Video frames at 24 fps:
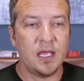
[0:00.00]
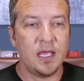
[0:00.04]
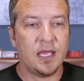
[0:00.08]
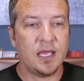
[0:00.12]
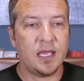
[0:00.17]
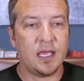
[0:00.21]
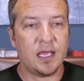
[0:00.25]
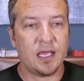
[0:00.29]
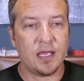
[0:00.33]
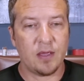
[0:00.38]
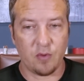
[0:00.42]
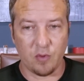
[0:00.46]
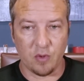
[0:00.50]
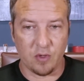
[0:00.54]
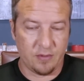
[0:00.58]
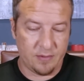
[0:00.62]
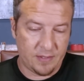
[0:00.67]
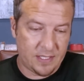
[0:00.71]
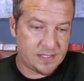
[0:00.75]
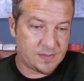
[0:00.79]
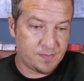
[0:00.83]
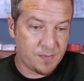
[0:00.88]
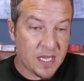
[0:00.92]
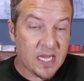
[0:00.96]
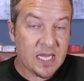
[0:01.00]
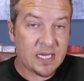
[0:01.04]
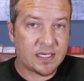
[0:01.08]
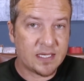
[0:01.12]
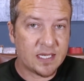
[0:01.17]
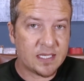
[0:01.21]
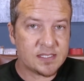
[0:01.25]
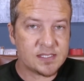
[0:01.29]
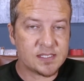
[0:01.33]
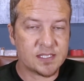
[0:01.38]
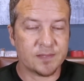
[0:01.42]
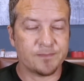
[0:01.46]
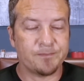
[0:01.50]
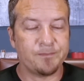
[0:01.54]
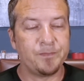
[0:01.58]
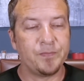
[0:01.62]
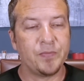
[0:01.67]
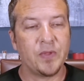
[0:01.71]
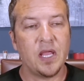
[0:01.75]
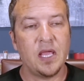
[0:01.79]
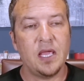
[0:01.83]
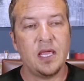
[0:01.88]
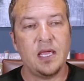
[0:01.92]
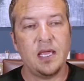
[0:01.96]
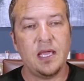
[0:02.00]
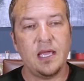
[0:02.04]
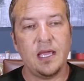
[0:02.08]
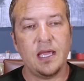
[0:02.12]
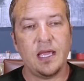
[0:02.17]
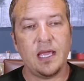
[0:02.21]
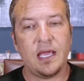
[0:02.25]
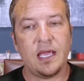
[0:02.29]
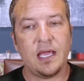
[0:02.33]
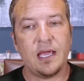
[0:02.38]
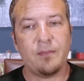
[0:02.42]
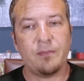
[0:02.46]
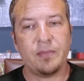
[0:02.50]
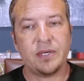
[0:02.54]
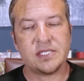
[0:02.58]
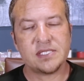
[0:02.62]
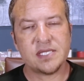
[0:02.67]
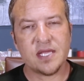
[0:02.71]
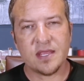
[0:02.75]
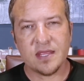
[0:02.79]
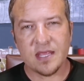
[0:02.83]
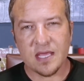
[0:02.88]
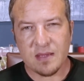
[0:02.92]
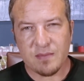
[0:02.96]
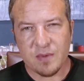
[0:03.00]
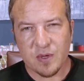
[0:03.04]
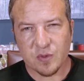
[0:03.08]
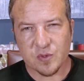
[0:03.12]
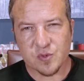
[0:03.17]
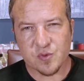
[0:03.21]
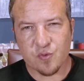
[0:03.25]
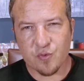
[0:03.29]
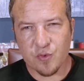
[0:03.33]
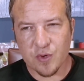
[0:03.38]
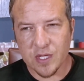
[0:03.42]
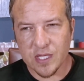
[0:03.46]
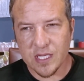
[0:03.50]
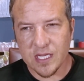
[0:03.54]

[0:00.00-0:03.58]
eh, or as me dustin and, eh, but to them it was really